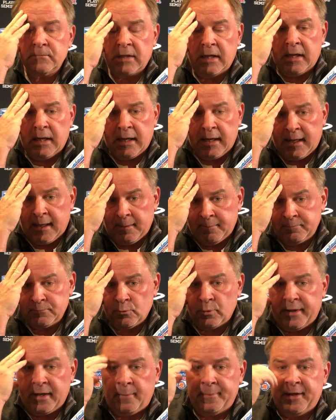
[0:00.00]

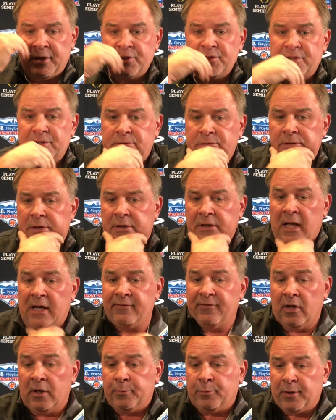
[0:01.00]
There's a lot
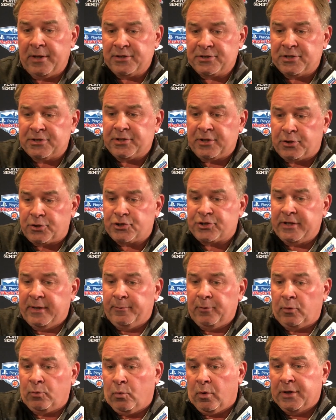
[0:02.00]
of other places that are
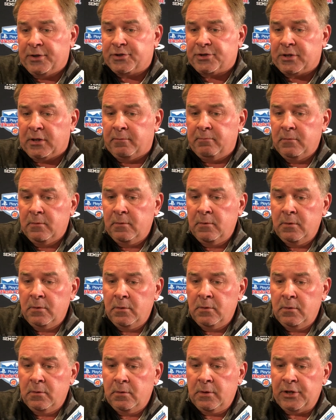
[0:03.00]
similar. One, it's
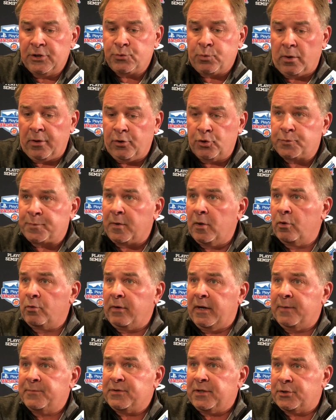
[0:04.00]
one of those
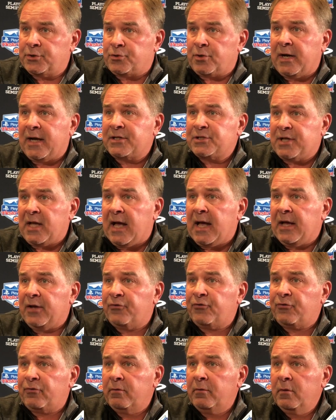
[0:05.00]
programs that attracts
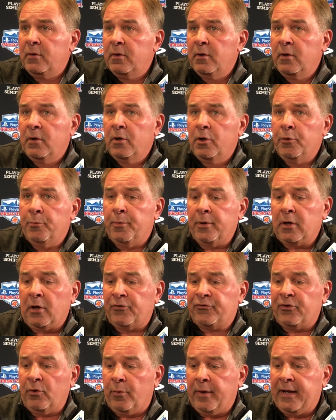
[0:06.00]
guys, but
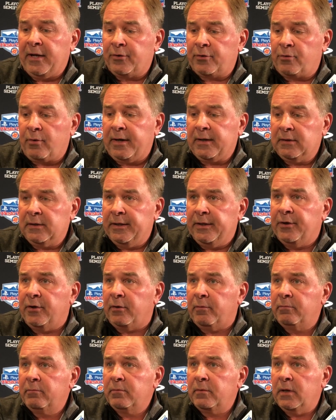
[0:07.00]
also we had a great
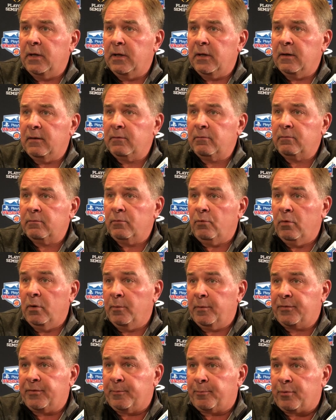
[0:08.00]
leader,
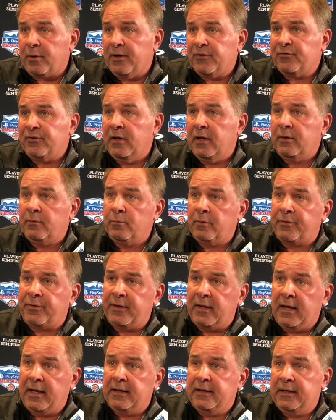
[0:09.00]
one with the president, with
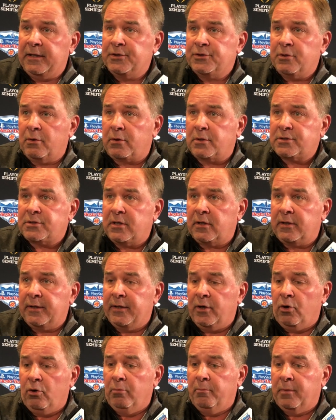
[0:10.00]
the AD, Joe
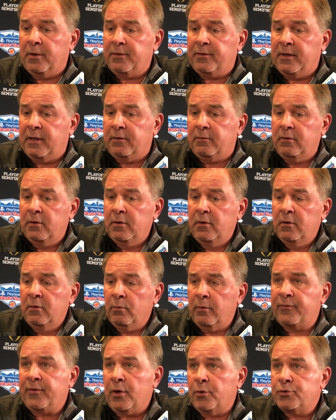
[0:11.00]
Castiglione, but then
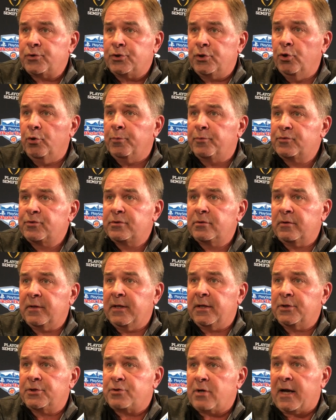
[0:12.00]
with Coach Stoops.
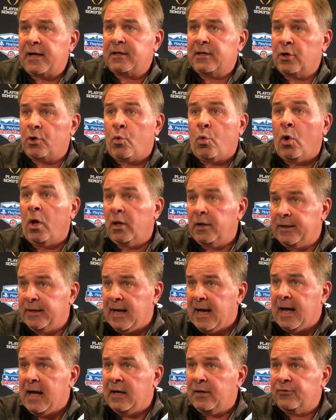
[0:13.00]
It attracted quality
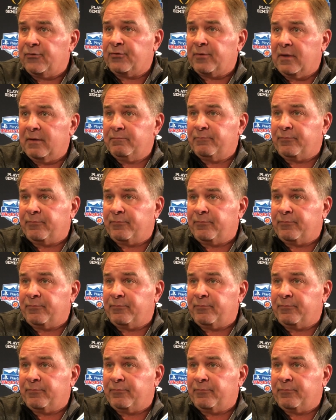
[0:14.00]
guys,